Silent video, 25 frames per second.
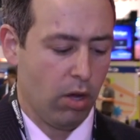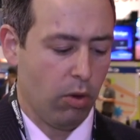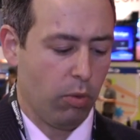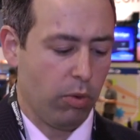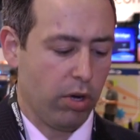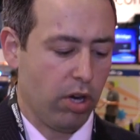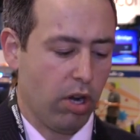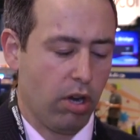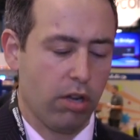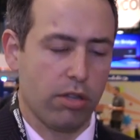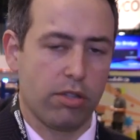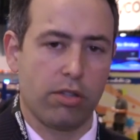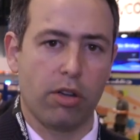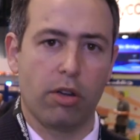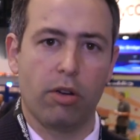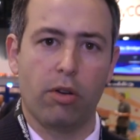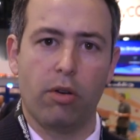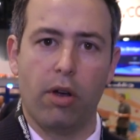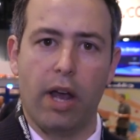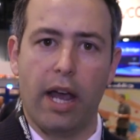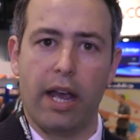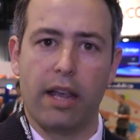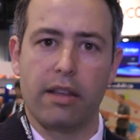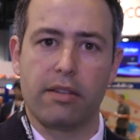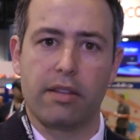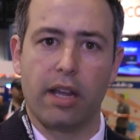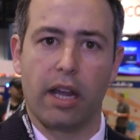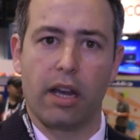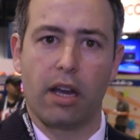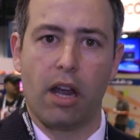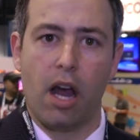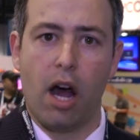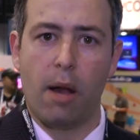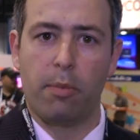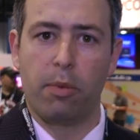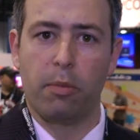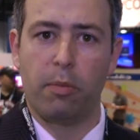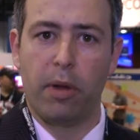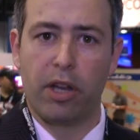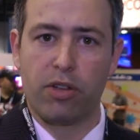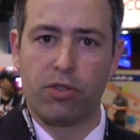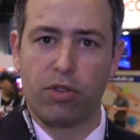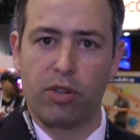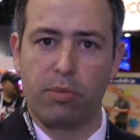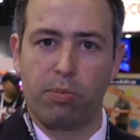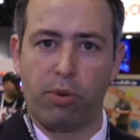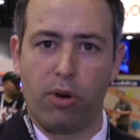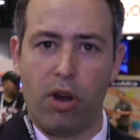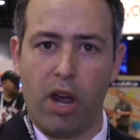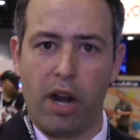We also, as a
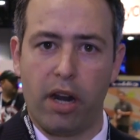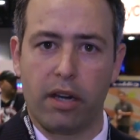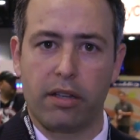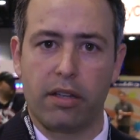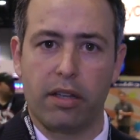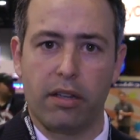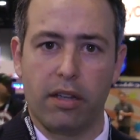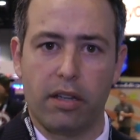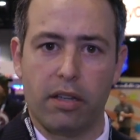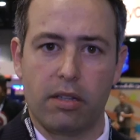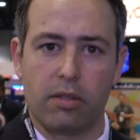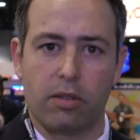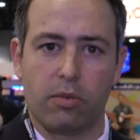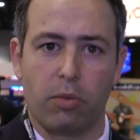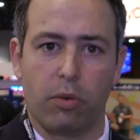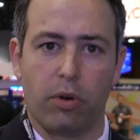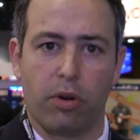complementary product to this,